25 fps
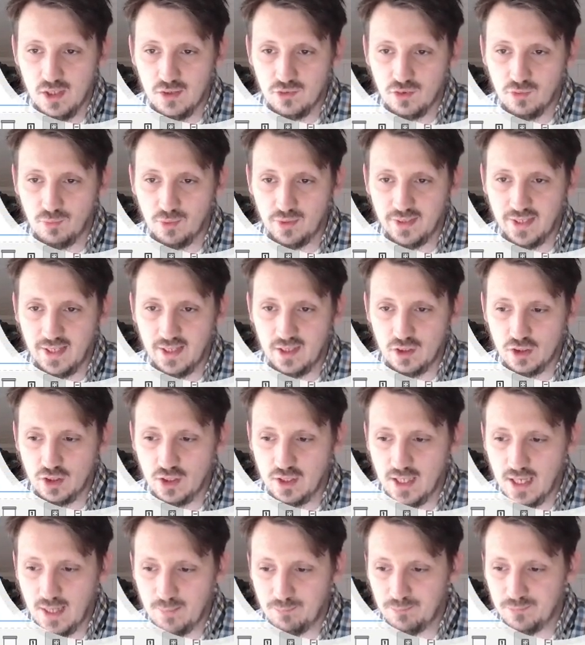So what
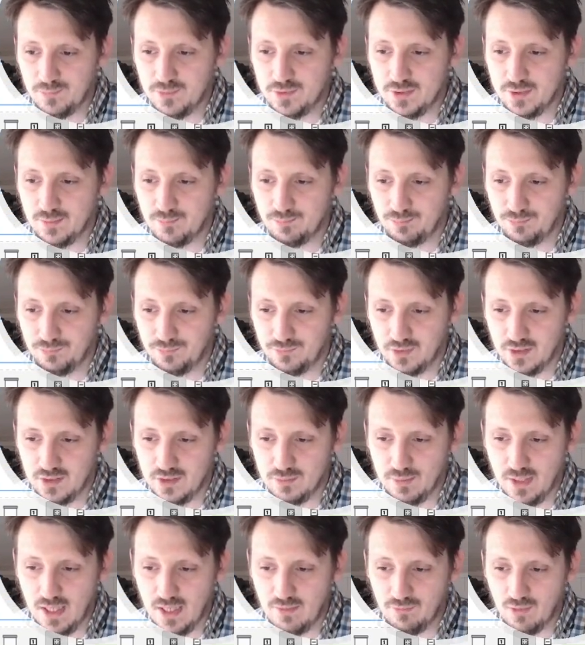actually happens
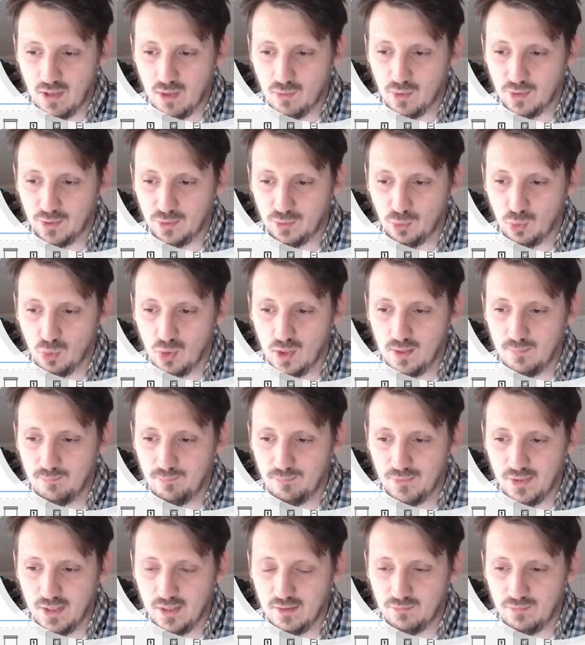is we have our door,
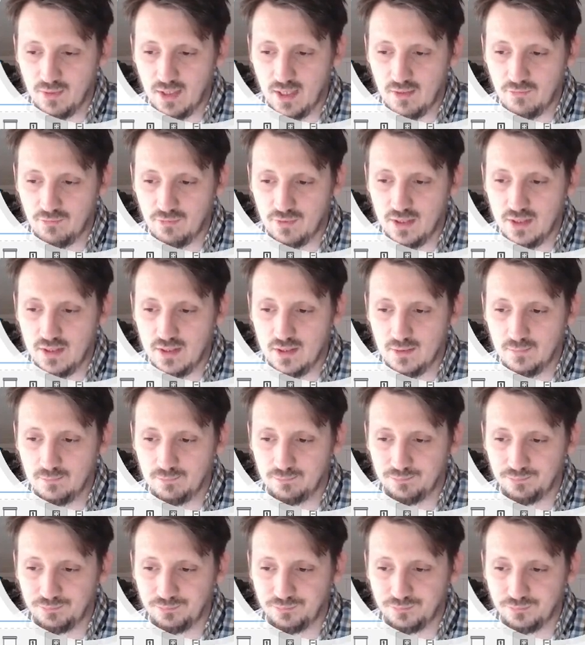and we have
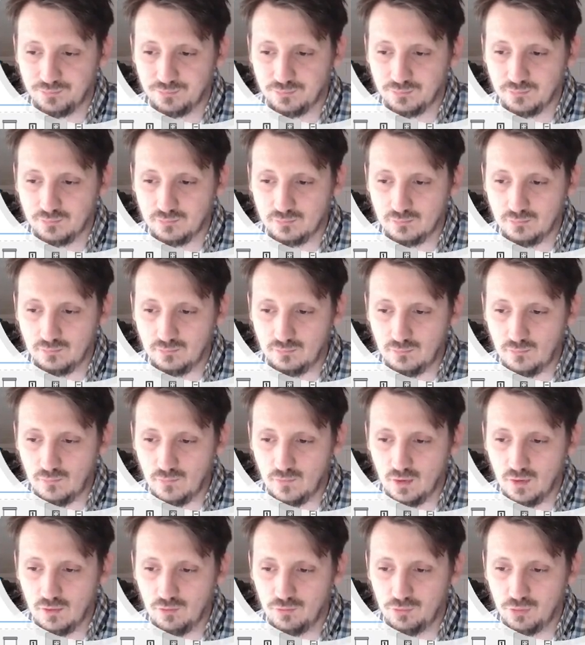here
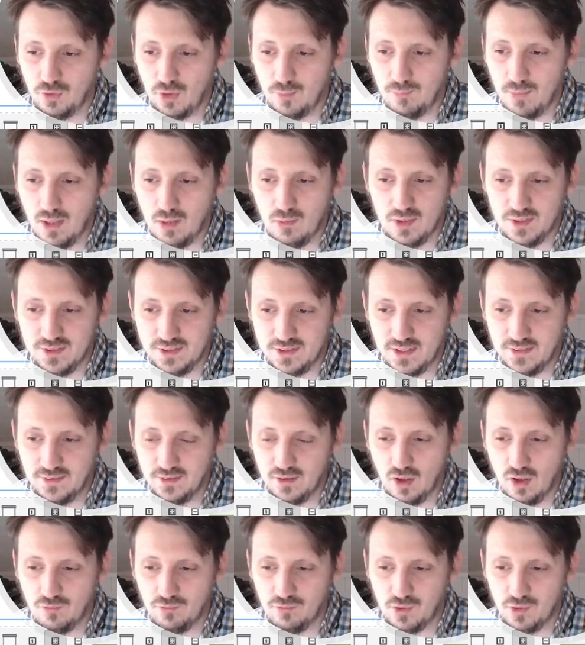from our
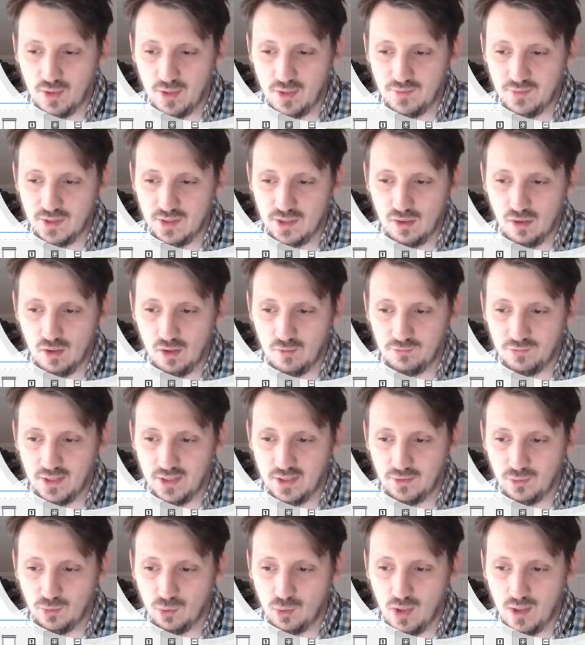center of gravity of
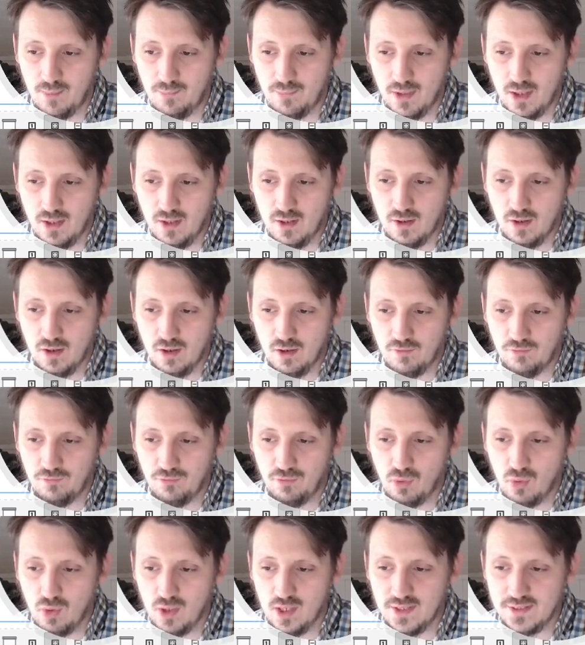that door a
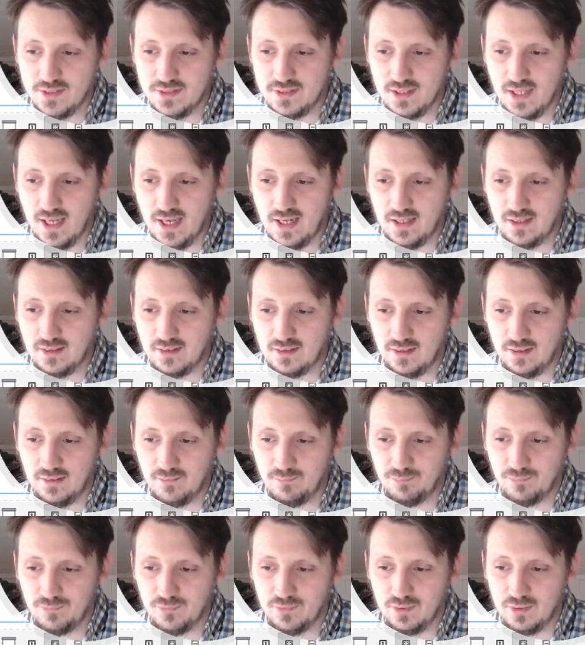force
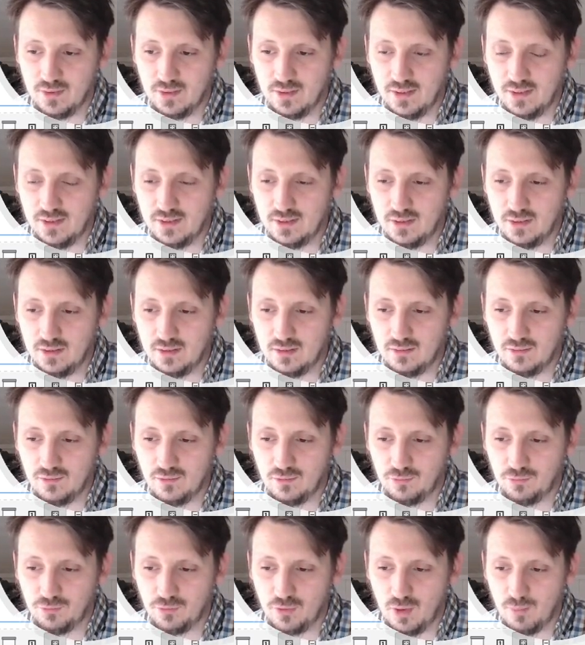acting in
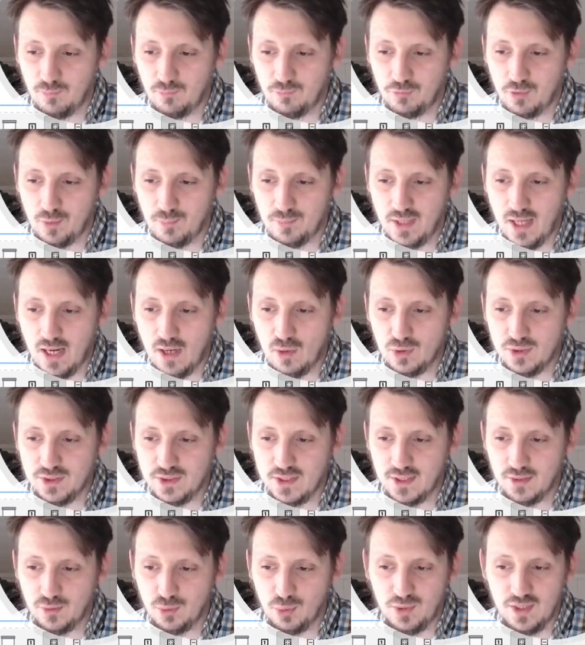from the
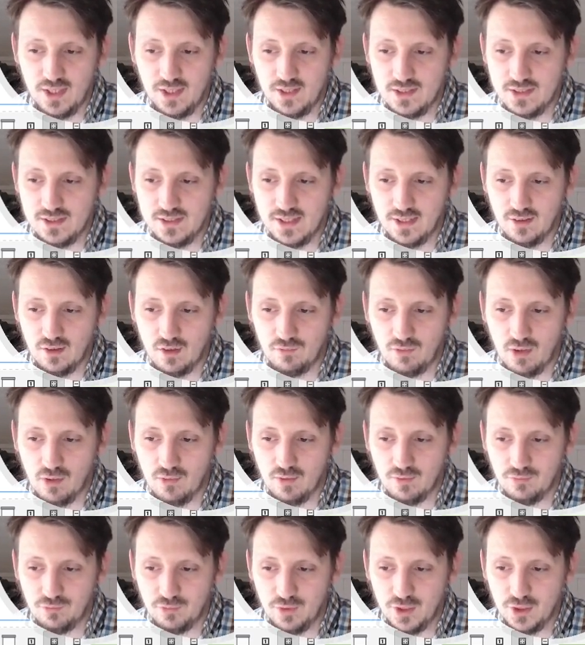outside to the inside of
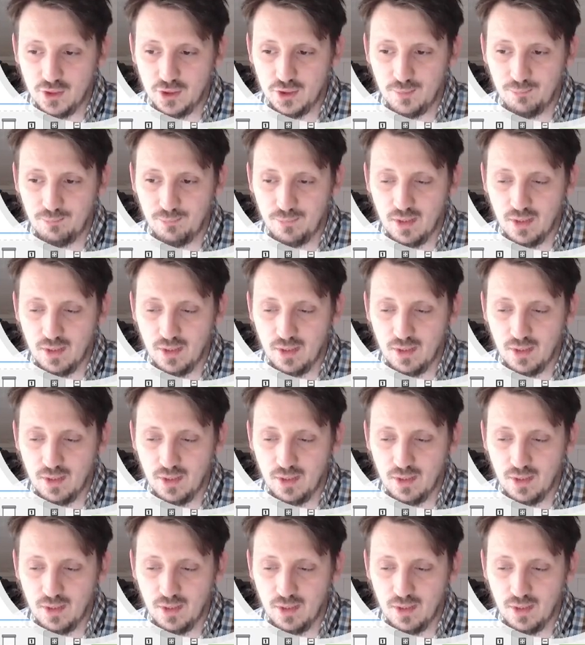our fridge